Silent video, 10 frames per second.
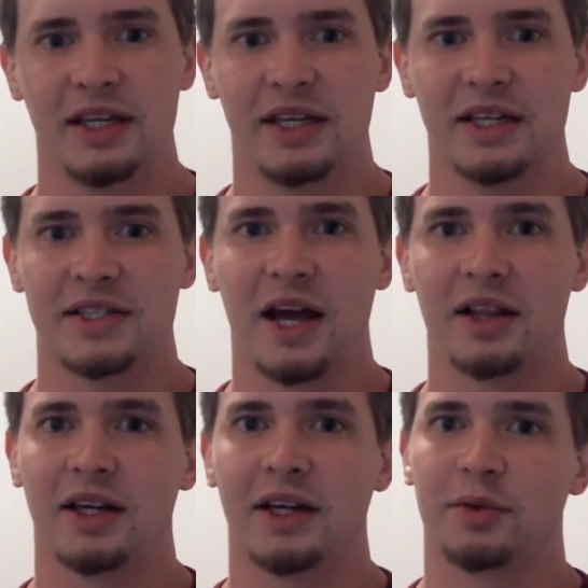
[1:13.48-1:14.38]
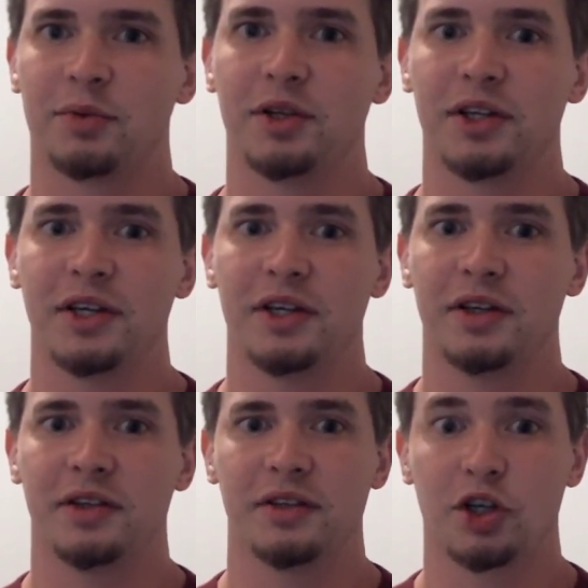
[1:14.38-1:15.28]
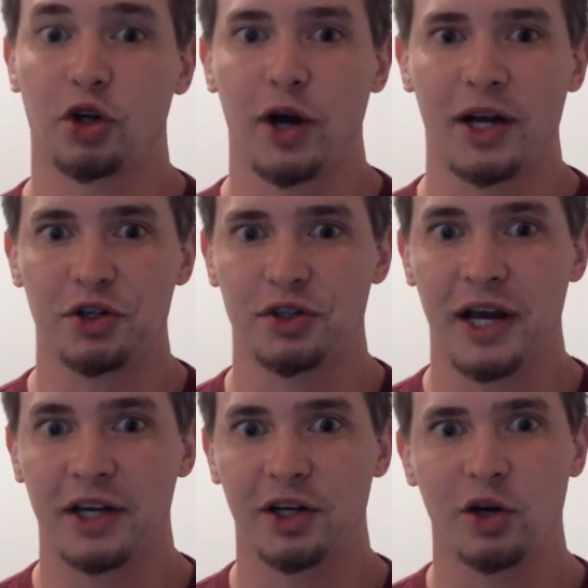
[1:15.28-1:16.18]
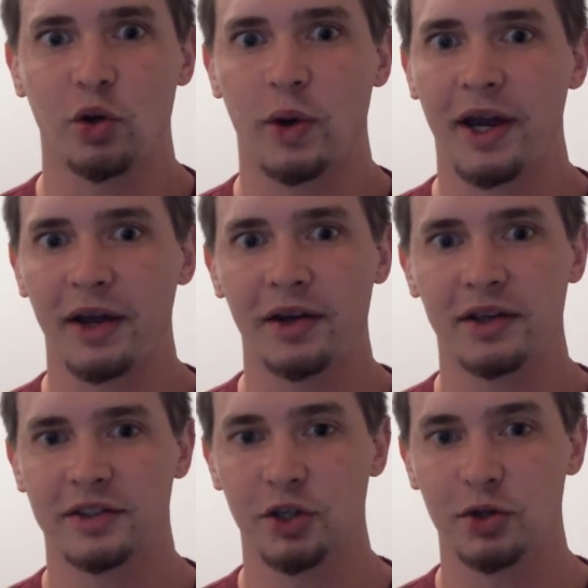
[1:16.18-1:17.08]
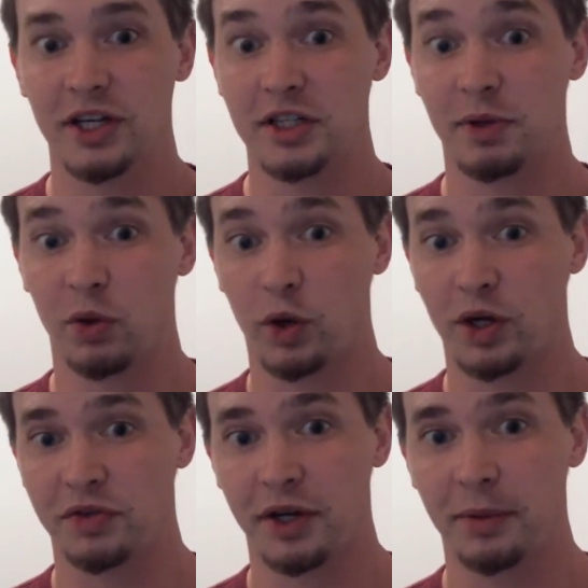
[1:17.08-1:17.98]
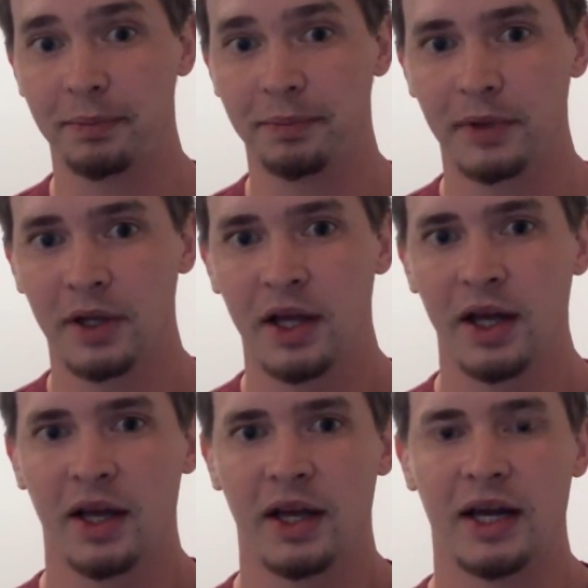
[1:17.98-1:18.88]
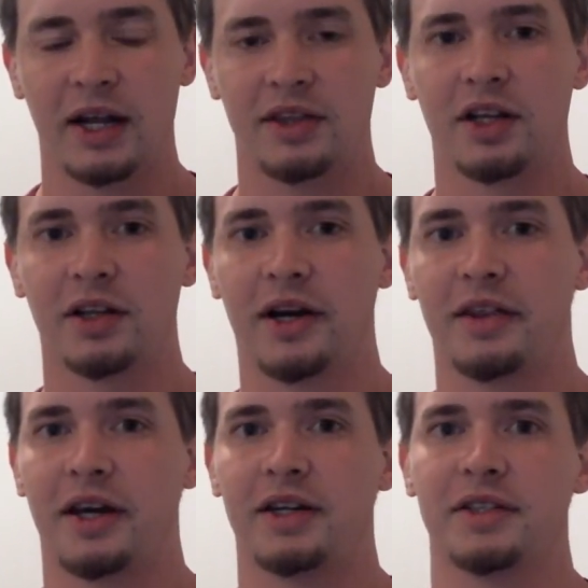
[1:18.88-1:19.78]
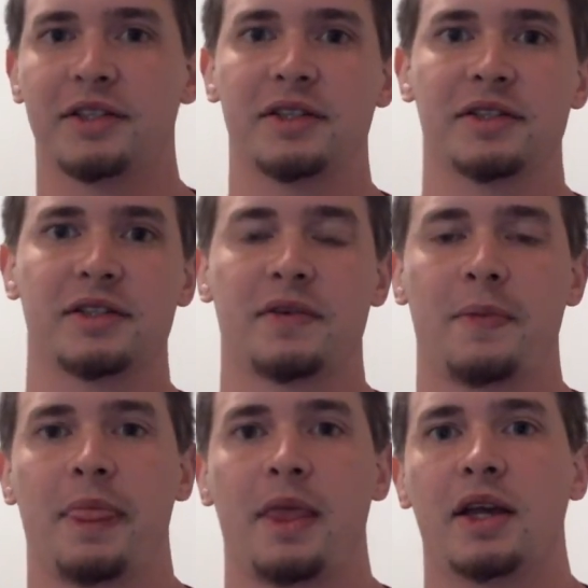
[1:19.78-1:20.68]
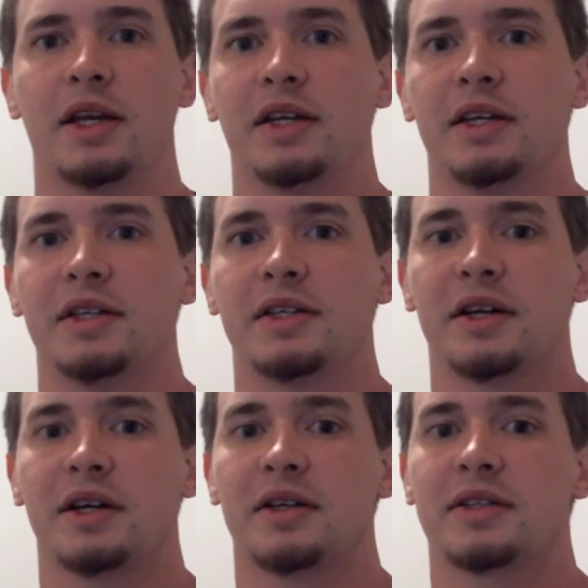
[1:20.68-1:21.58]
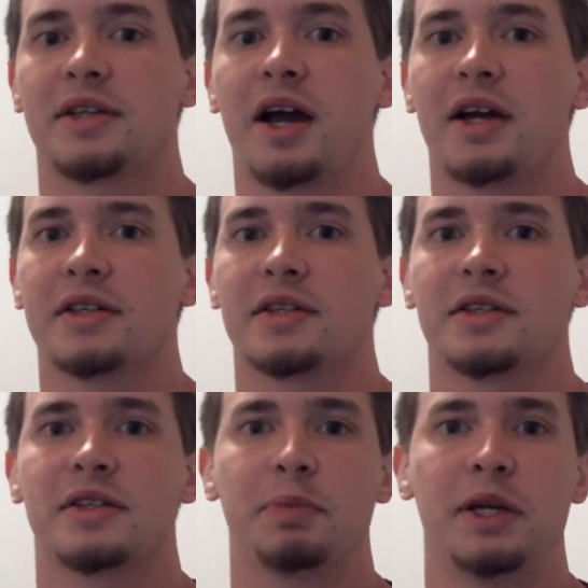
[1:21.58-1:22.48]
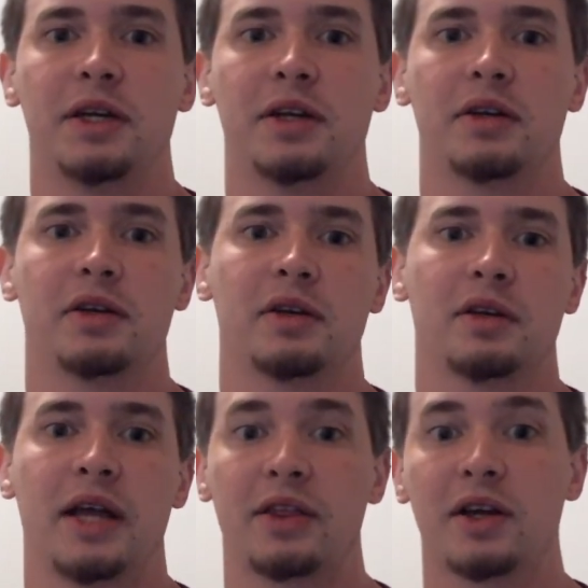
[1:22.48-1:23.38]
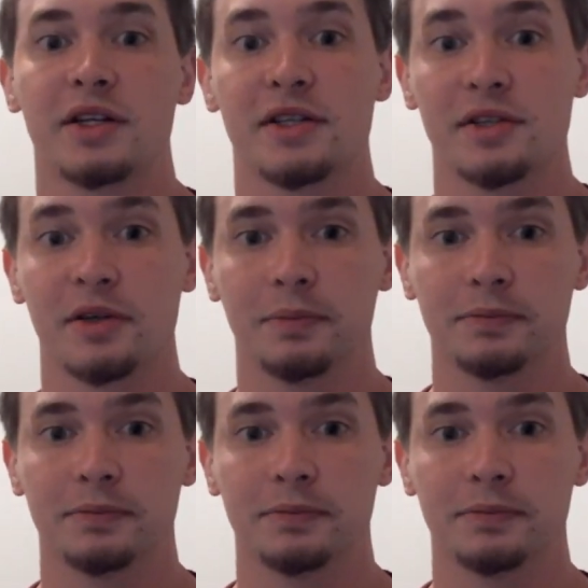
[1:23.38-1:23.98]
it's not like really the correct or technical way to do things, but it works for him. And I think a lot of that is his size, speed, and athleticism.